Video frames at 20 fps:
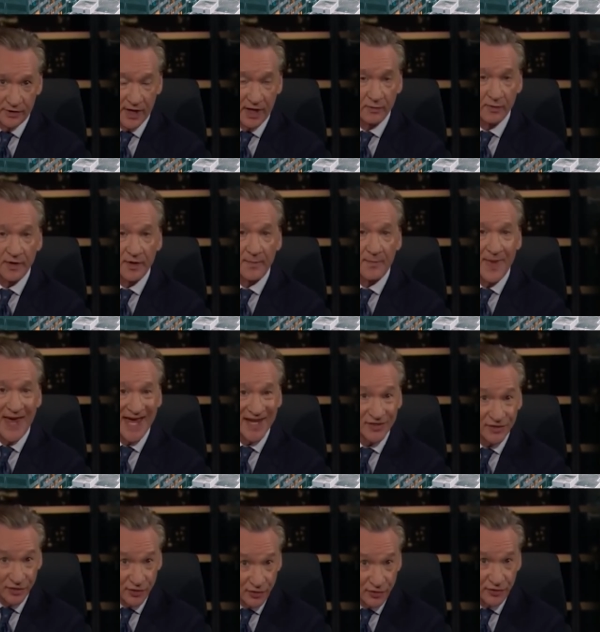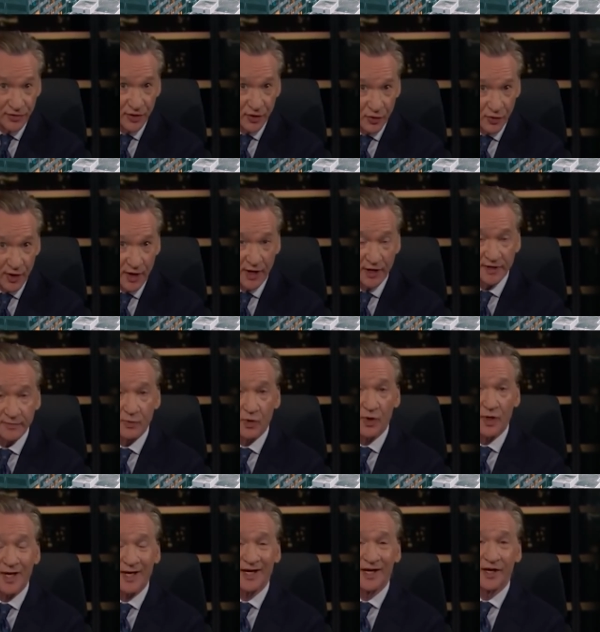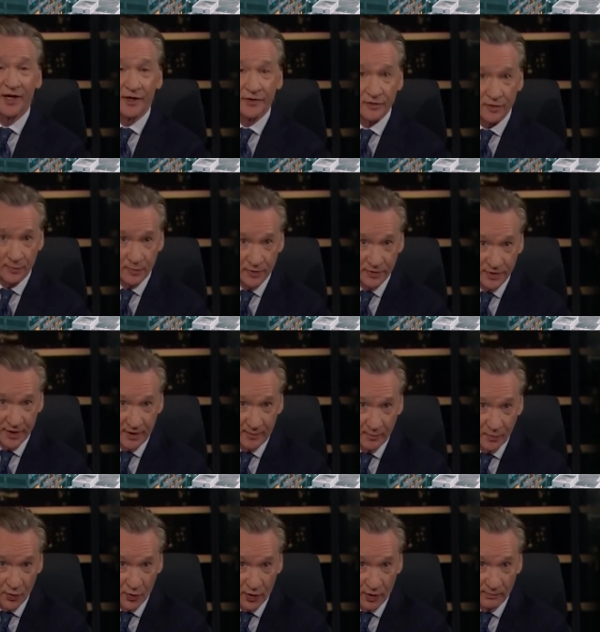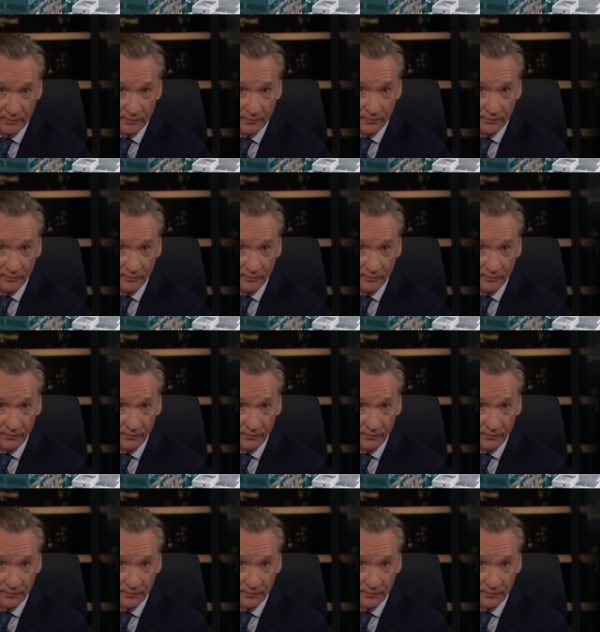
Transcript: And with a master's degree, it's more like 100% more.